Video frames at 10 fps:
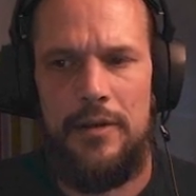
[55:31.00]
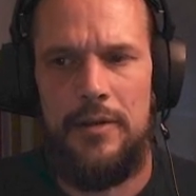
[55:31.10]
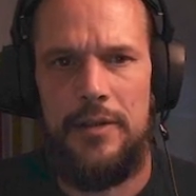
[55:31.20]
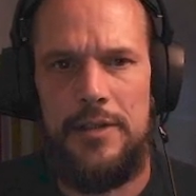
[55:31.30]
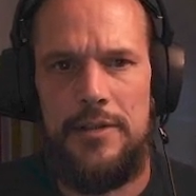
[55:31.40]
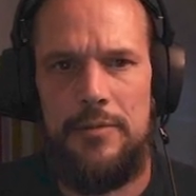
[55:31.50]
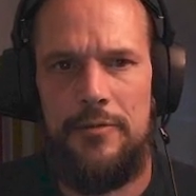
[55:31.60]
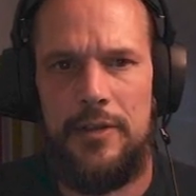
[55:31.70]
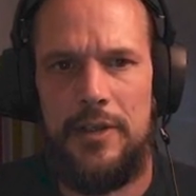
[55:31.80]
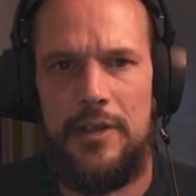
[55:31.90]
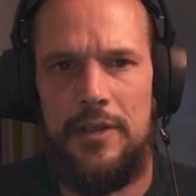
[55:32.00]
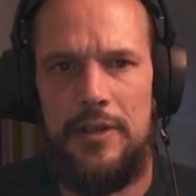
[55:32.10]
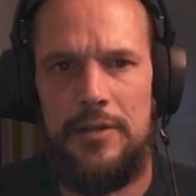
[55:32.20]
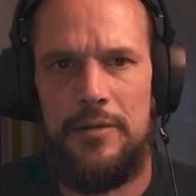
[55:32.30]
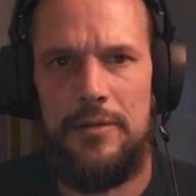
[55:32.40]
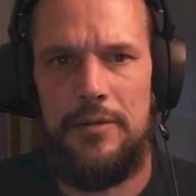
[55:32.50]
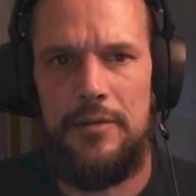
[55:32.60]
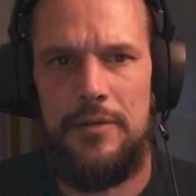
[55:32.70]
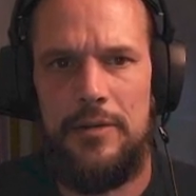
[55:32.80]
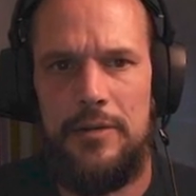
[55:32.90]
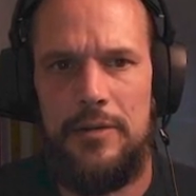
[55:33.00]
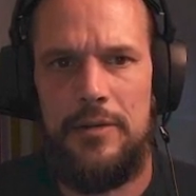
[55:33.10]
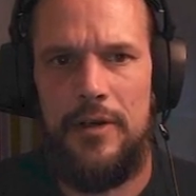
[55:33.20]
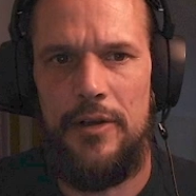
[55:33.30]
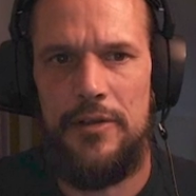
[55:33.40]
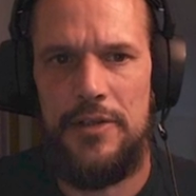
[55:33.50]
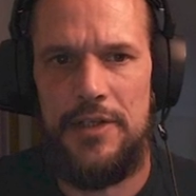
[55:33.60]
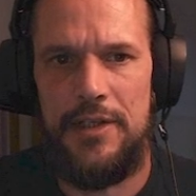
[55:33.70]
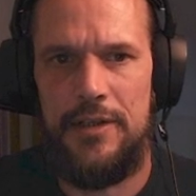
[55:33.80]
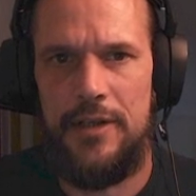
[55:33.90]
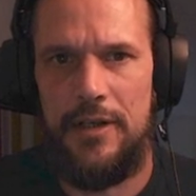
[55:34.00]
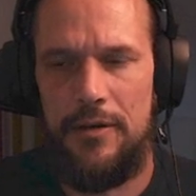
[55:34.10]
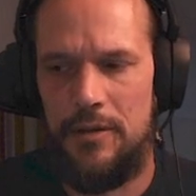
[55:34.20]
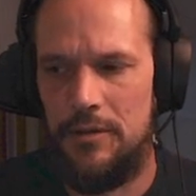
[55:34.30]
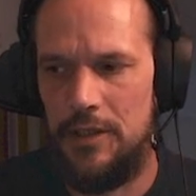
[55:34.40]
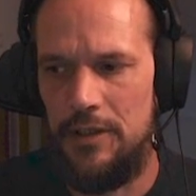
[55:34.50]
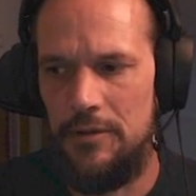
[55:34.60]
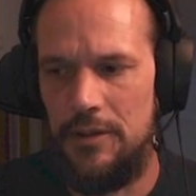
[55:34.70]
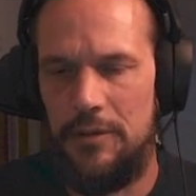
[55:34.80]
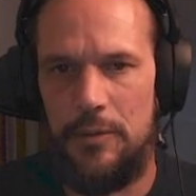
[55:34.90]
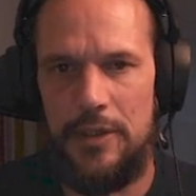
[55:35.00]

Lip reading: that's something I need to understand how you can do that